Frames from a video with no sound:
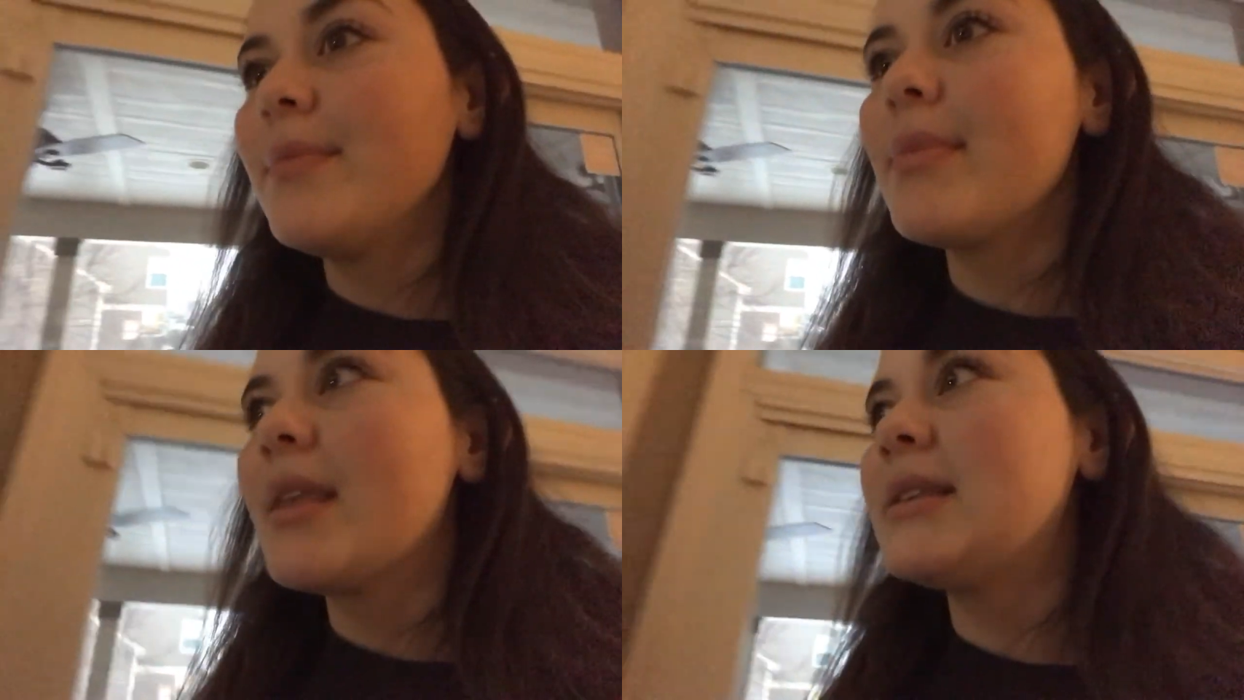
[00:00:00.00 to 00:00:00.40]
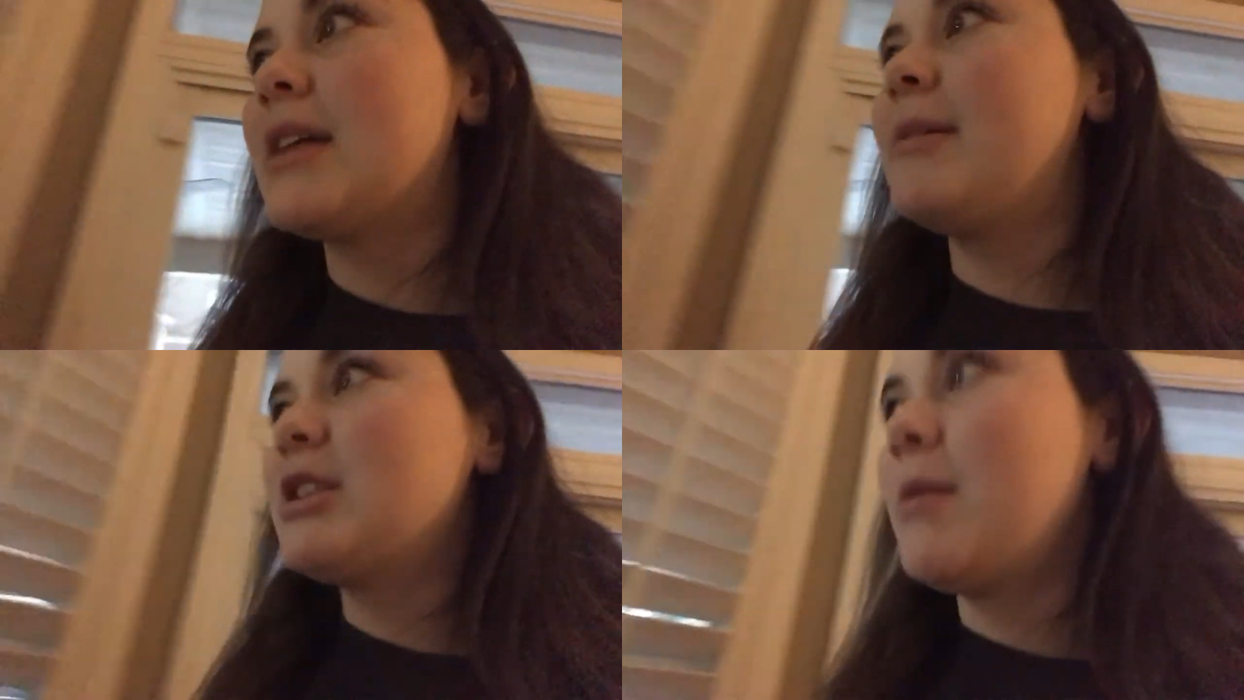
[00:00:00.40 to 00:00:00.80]
it's
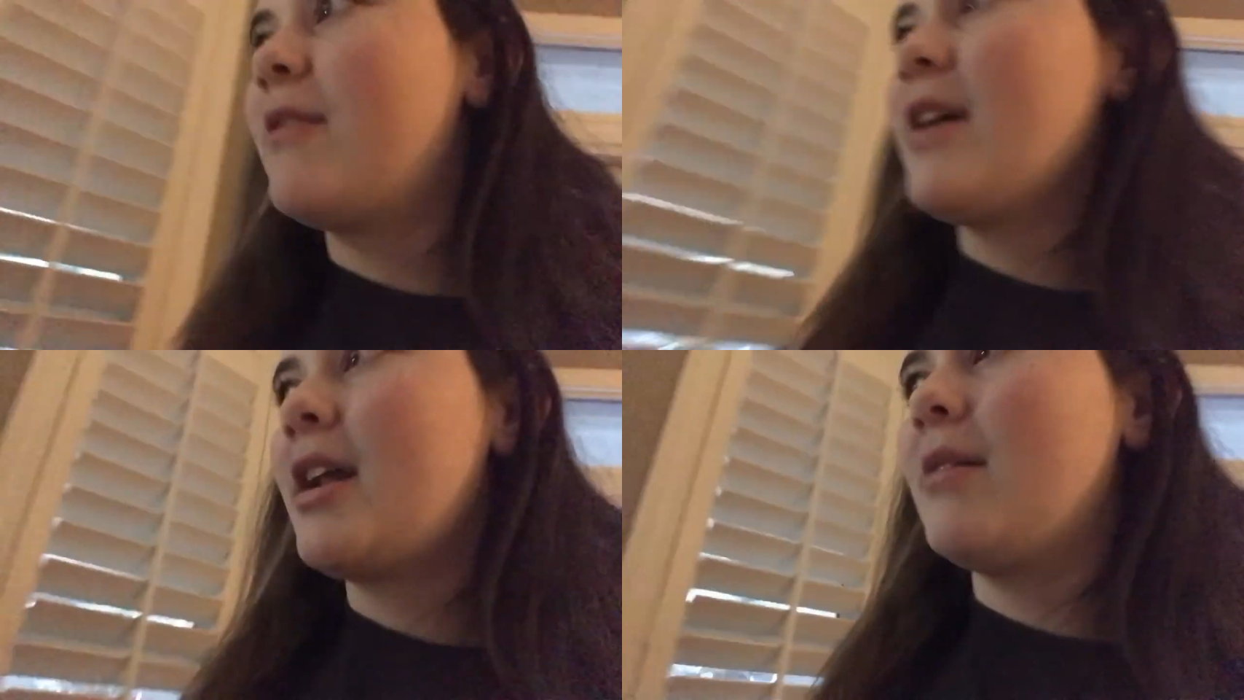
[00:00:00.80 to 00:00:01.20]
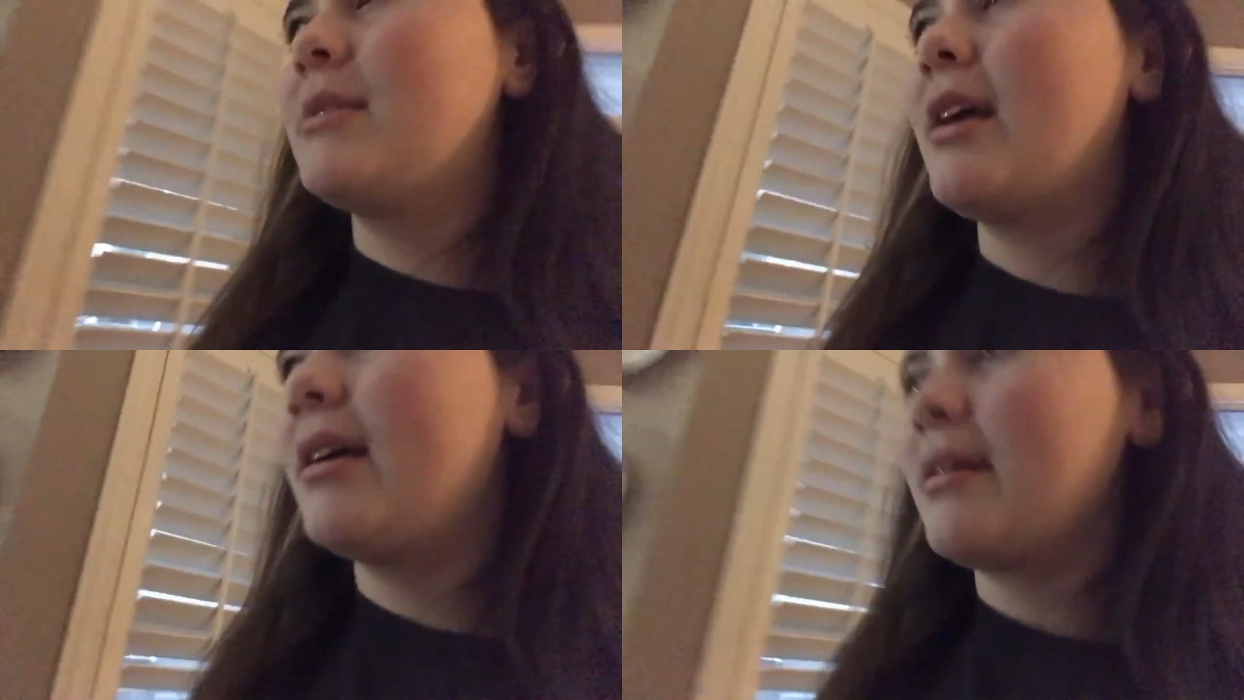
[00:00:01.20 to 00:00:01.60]
going to be super fun. I'm
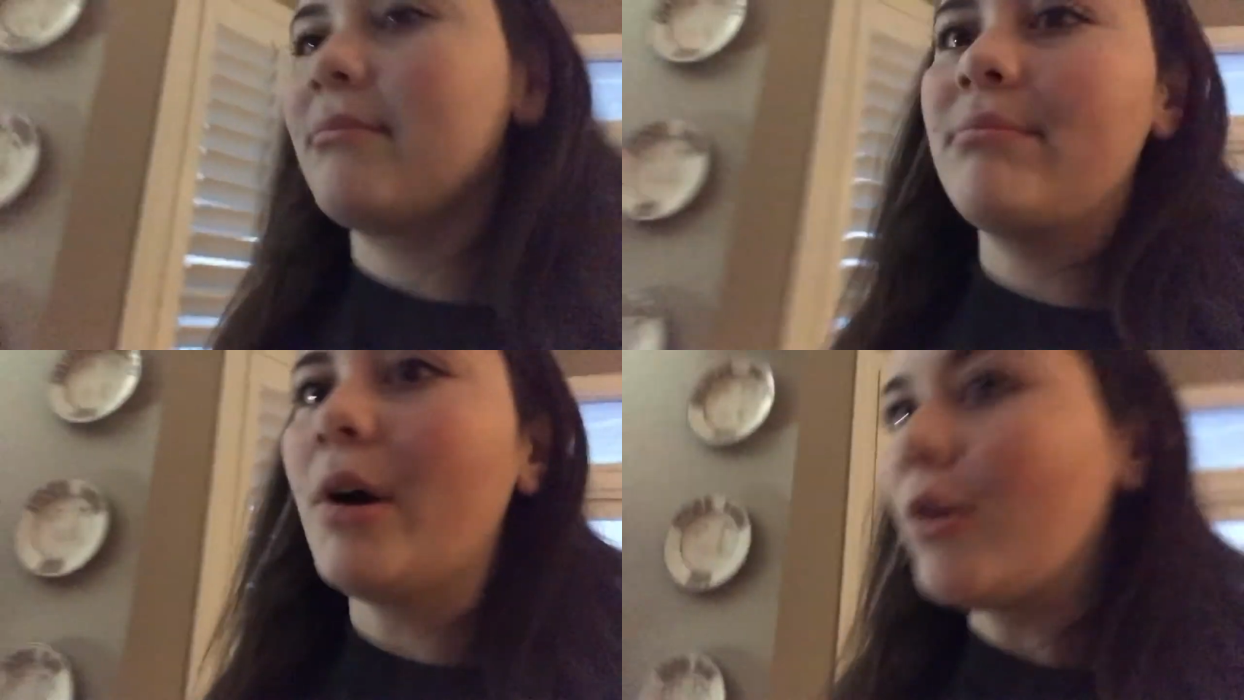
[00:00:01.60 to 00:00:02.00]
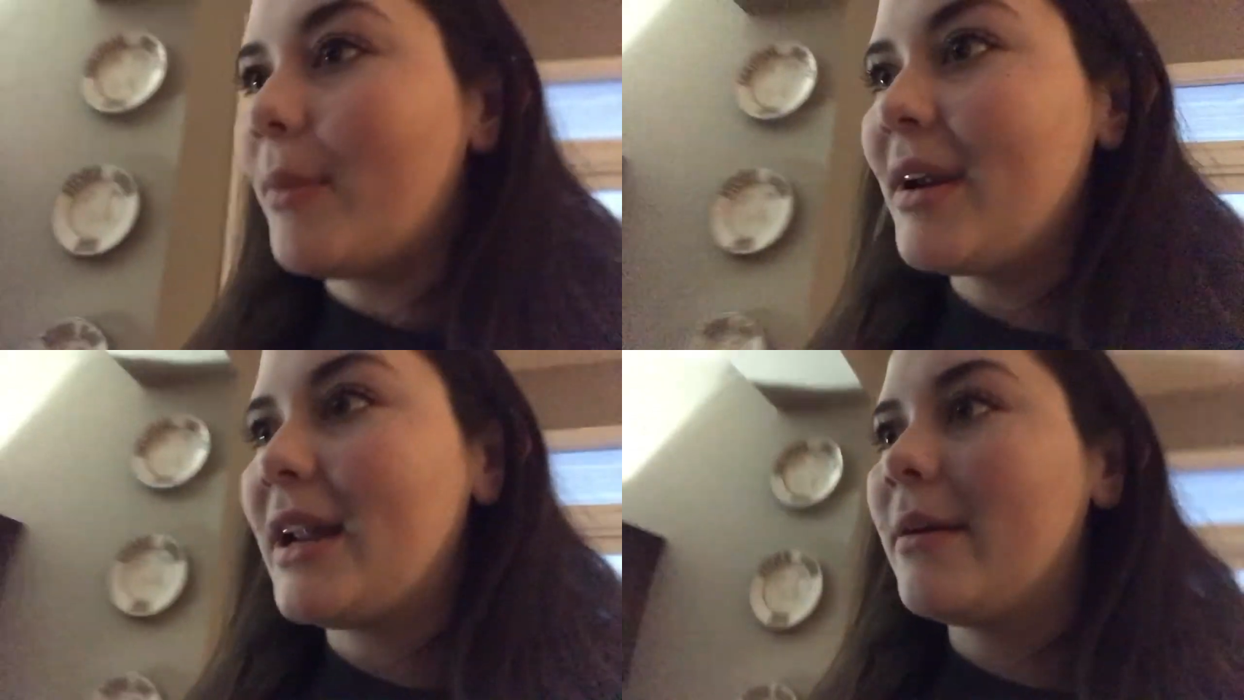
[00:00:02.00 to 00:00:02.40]
taking both
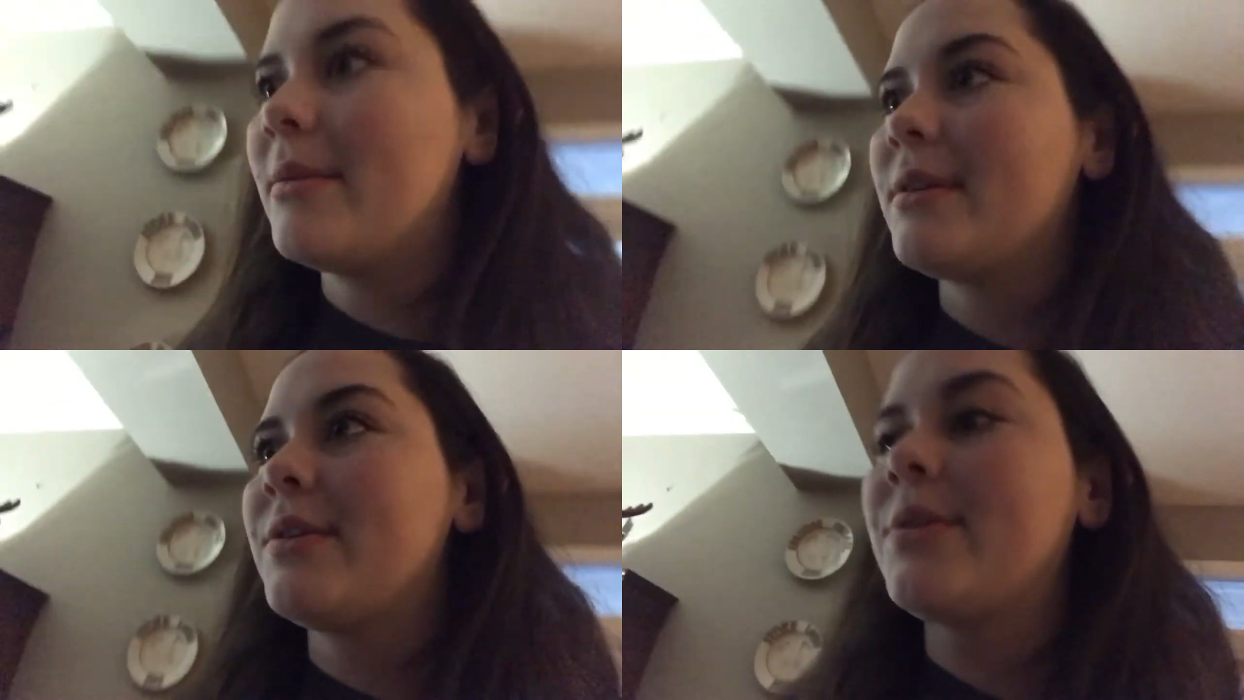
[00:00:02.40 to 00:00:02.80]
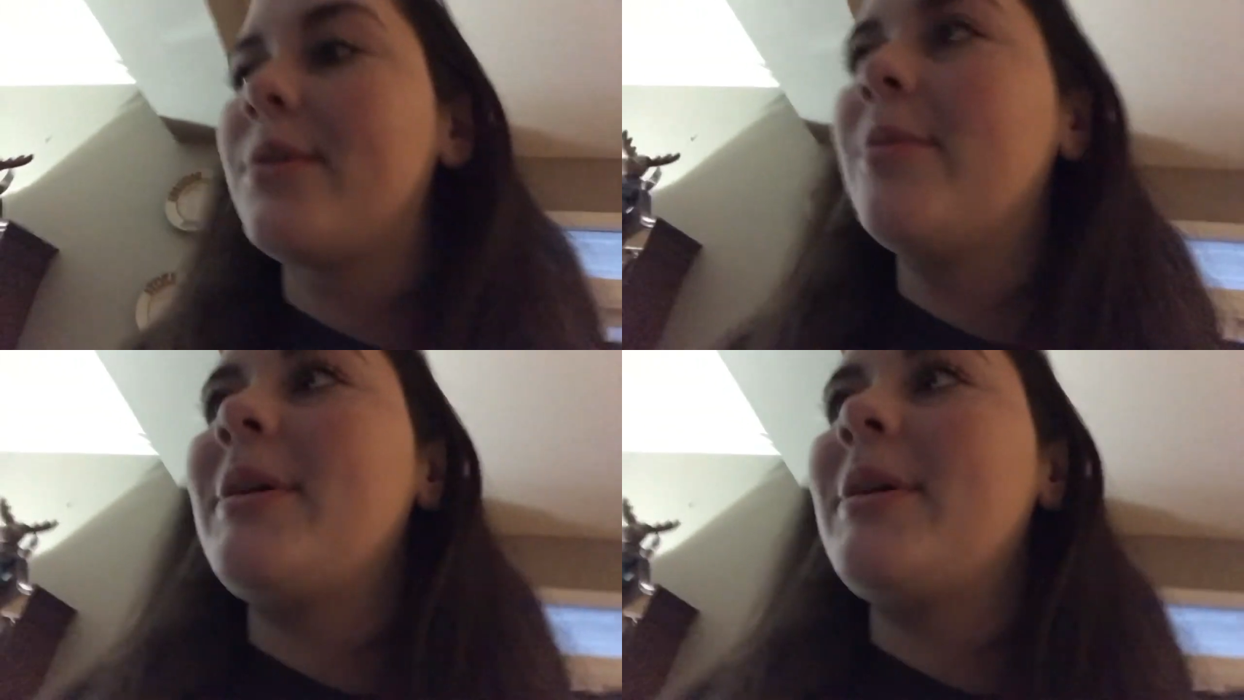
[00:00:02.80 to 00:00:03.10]
my neighbors to school